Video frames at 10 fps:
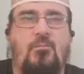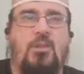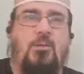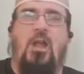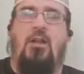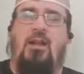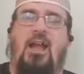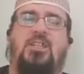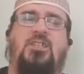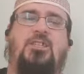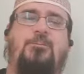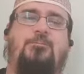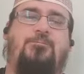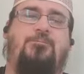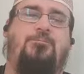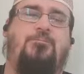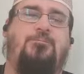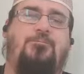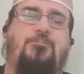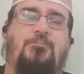Whereas
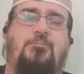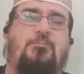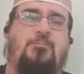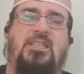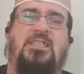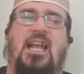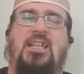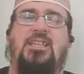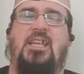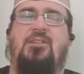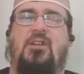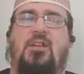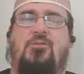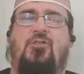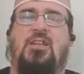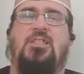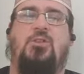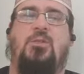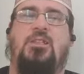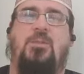Scandinavia tries to
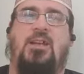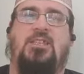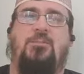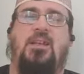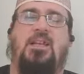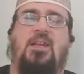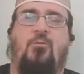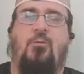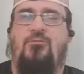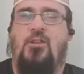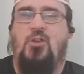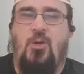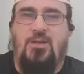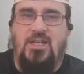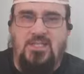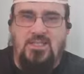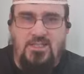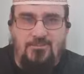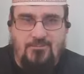do its best to make everyone feel accommodated.